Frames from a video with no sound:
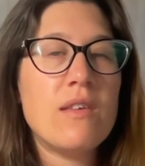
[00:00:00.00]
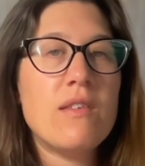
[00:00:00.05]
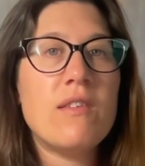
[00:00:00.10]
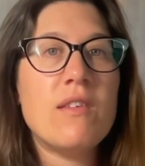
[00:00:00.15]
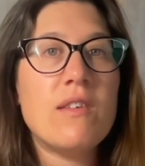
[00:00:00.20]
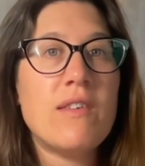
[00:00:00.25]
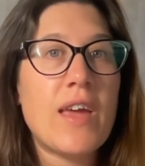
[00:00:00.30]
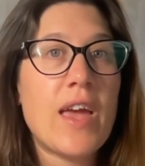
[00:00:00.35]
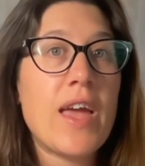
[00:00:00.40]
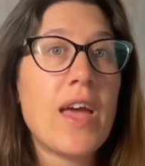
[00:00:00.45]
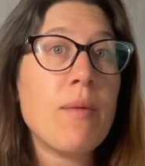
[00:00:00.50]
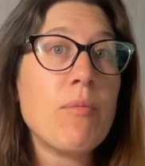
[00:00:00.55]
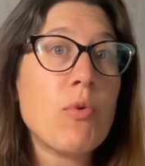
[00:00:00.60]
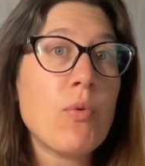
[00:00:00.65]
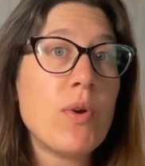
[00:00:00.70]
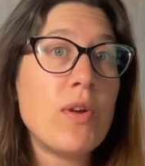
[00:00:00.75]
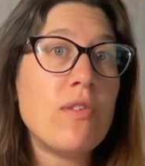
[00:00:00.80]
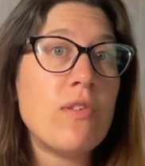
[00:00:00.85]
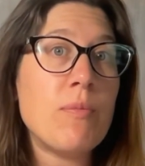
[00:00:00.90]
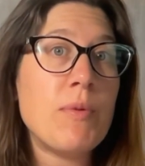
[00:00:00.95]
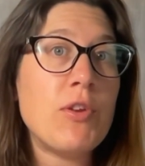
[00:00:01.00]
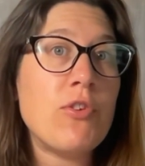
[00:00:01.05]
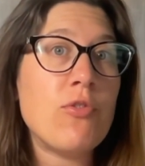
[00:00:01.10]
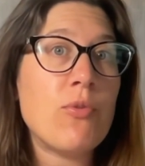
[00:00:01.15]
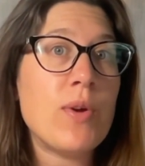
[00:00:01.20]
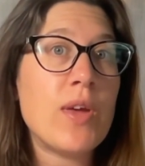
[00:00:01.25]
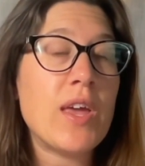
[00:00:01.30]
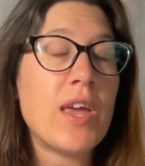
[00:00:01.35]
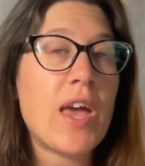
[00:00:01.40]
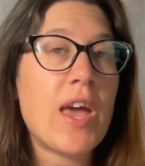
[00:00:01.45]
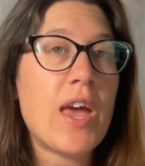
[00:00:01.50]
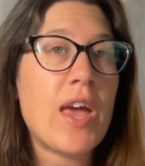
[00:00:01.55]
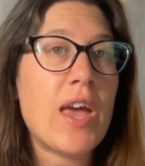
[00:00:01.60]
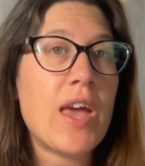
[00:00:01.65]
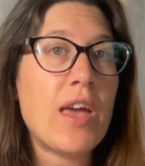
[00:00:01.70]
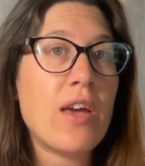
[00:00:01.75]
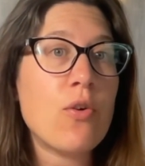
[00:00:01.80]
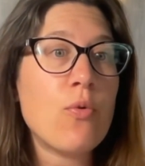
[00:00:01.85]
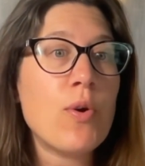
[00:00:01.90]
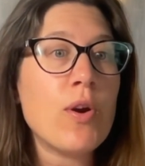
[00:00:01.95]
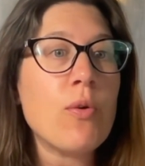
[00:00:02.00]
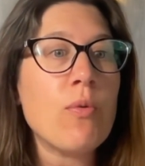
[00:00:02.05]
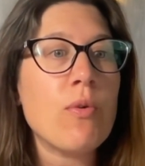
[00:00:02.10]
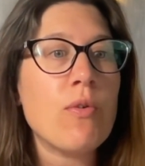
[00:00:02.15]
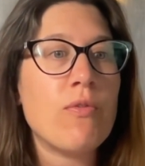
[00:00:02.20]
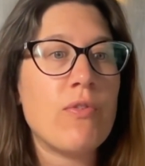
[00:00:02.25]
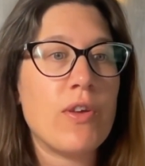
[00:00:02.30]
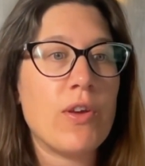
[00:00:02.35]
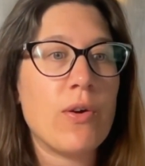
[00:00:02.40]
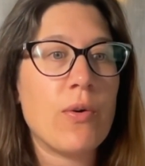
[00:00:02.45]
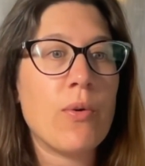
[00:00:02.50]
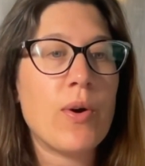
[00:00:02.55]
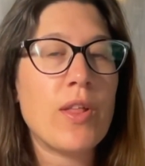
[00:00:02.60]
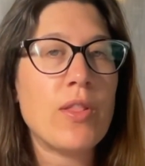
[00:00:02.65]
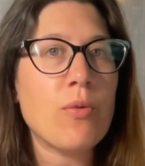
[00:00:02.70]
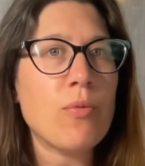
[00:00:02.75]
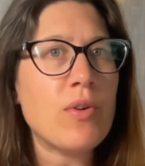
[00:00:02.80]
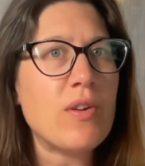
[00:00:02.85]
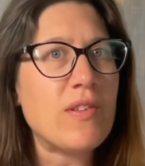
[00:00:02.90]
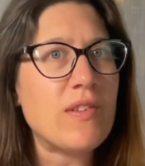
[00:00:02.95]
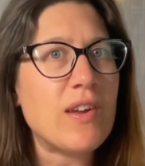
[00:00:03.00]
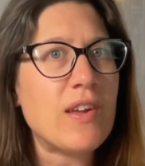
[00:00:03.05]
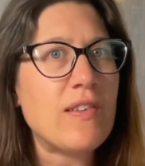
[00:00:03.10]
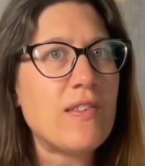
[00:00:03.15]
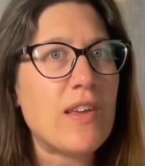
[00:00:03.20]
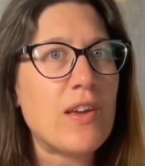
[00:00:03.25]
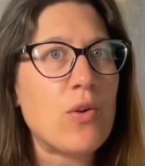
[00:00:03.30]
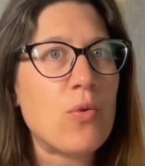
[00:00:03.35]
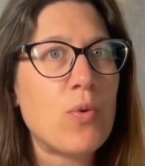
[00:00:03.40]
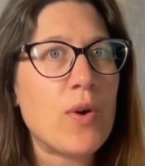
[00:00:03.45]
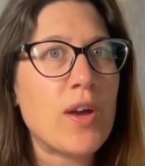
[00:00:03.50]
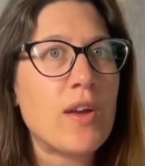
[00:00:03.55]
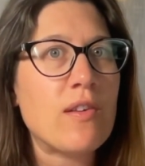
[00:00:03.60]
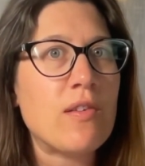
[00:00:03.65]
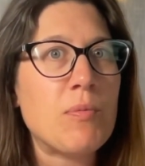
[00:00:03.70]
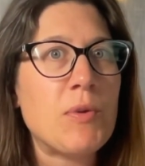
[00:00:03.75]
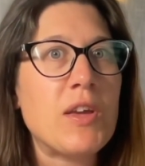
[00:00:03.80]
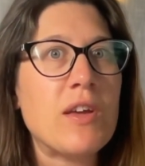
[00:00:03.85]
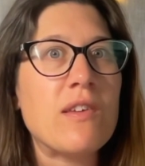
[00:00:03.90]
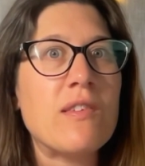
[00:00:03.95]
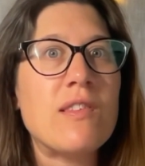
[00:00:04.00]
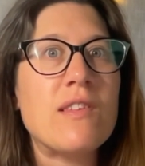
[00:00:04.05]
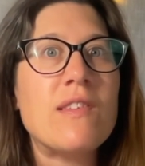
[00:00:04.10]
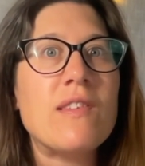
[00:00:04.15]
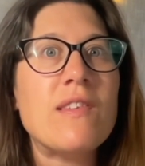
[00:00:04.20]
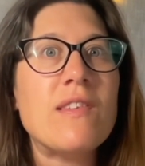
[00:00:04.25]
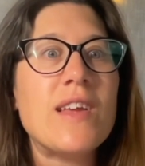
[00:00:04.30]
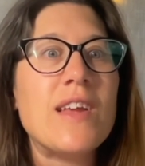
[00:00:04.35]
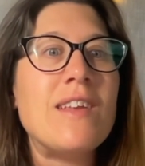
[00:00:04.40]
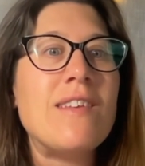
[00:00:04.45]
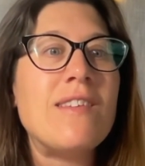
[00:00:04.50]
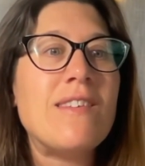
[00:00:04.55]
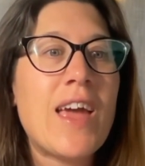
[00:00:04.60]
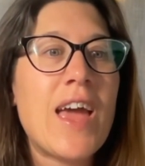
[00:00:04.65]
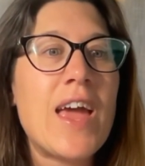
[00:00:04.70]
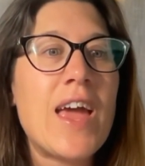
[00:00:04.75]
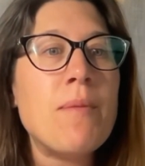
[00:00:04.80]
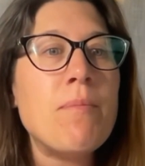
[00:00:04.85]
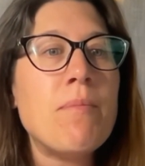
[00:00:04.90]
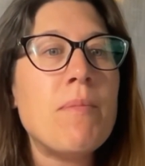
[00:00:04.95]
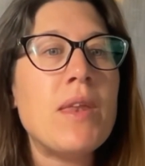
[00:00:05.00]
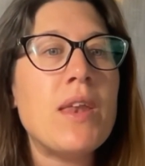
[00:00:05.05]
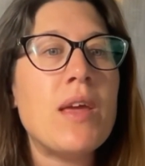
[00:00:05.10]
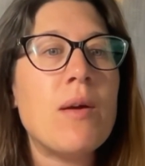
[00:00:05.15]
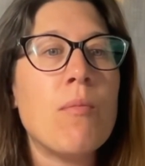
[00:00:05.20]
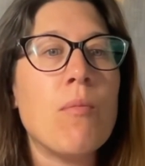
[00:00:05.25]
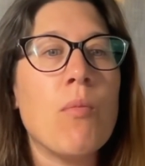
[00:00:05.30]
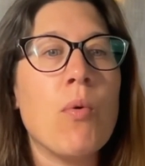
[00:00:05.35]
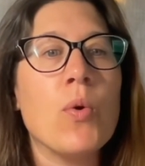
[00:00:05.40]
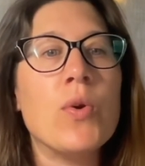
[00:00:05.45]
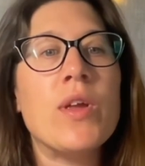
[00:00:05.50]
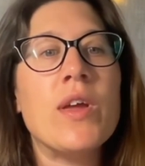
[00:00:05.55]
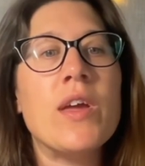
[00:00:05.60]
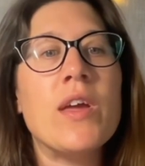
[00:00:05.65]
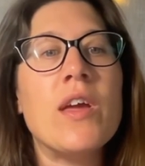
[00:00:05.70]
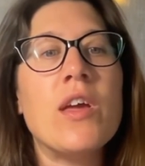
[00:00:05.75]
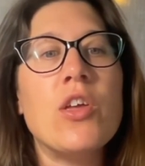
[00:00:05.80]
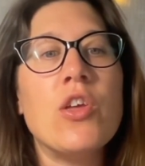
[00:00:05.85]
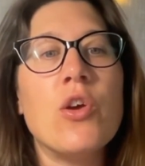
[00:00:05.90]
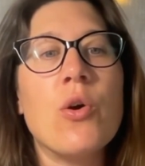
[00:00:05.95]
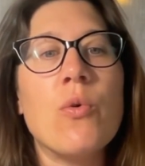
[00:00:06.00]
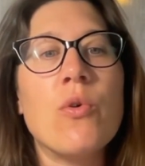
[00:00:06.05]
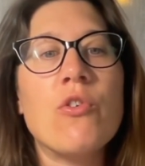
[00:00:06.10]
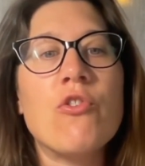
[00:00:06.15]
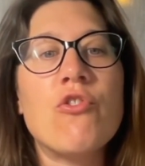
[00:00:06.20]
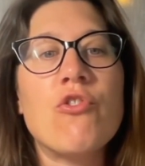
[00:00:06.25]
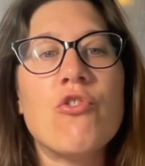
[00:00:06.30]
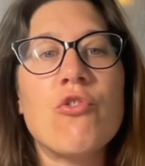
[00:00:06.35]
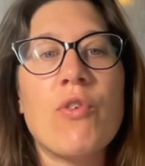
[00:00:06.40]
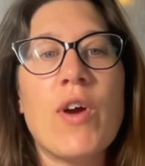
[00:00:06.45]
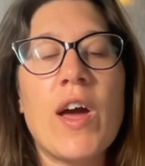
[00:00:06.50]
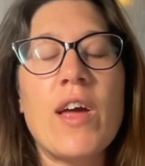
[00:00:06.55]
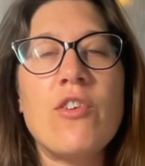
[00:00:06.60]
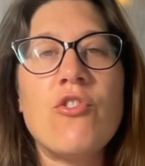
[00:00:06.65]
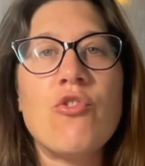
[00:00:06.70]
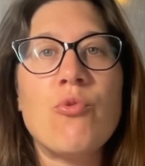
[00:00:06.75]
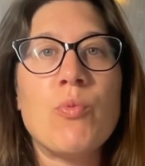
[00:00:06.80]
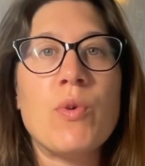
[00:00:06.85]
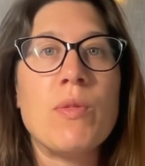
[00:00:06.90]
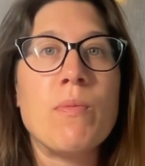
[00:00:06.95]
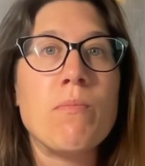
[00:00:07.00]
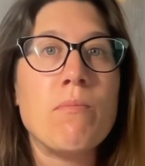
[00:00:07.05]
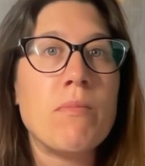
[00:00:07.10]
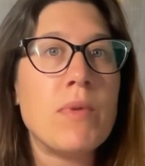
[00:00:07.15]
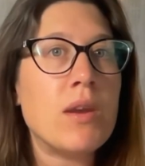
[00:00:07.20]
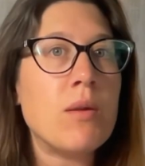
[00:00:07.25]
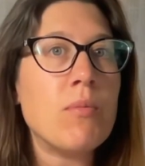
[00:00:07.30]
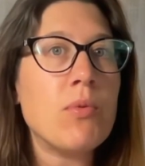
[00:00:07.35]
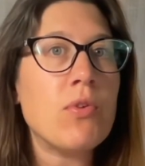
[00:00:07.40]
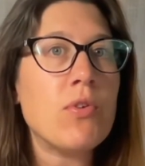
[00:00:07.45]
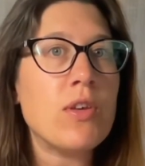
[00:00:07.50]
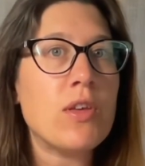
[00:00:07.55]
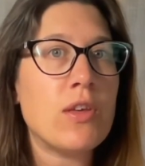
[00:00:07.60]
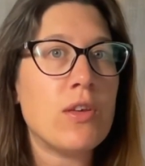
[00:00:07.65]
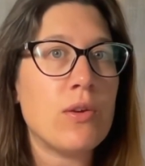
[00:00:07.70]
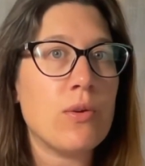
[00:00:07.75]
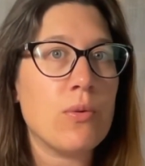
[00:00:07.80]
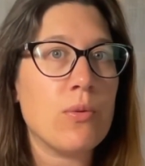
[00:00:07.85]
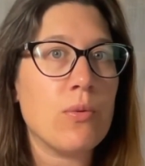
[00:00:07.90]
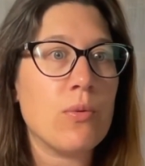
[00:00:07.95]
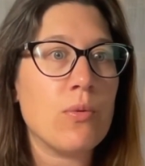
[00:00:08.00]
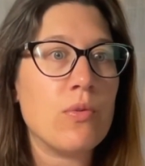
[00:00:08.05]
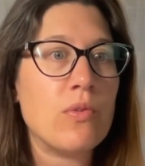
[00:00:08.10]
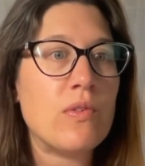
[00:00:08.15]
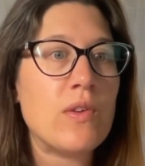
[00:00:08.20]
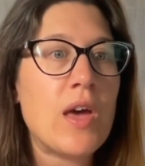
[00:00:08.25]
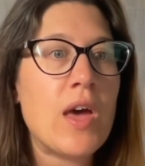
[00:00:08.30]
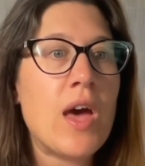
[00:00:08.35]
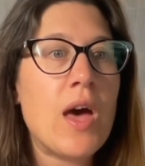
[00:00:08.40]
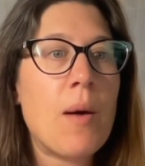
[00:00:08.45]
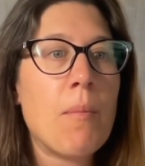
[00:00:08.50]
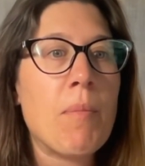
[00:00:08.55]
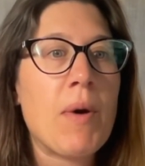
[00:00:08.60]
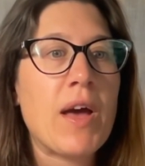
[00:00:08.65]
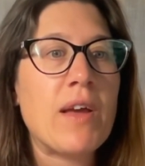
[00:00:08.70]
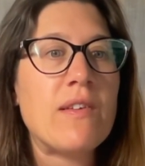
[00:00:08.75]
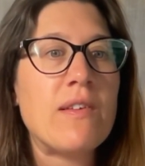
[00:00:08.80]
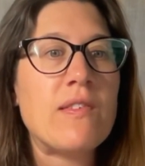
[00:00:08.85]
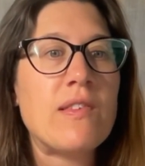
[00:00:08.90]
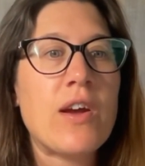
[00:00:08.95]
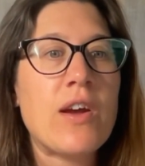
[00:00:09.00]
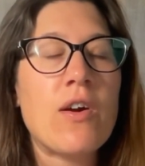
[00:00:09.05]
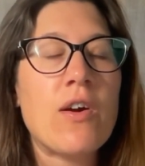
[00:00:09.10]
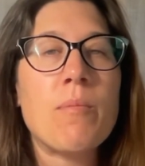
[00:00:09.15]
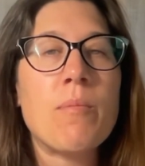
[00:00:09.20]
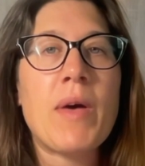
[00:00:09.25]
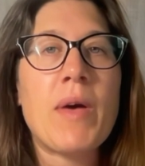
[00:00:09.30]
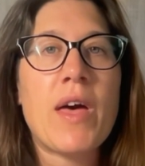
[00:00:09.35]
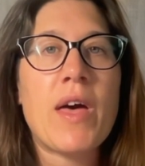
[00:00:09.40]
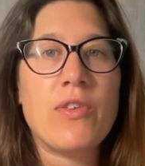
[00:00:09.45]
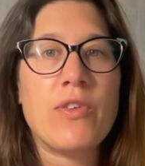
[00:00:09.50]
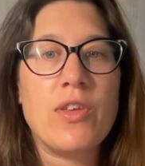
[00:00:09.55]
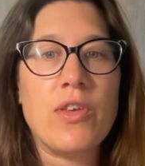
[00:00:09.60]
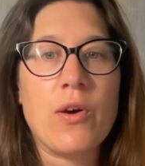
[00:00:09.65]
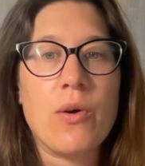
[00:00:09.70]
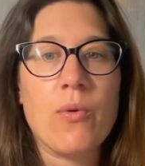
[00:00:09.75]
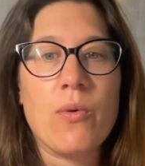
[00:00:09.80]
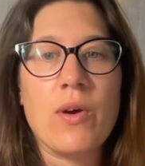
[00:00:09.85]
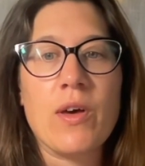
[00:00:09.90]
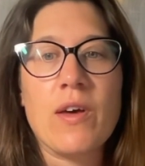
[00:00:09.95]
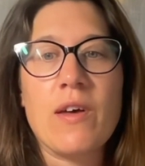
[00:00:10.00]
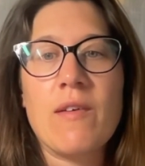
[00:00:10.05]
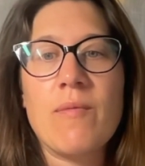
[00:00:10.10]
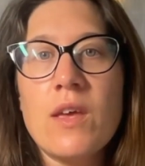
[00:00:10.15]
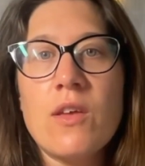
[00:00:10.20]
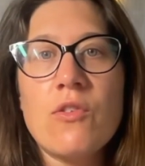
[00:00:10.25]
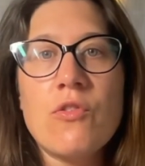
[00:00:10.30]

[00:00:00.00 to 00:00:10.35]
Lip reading: Today I'm going to be doing a quick review, and the reason I say quick is because this is a 10-minute morning yoga stretch with minimal cues by Sarah Beth Yoga.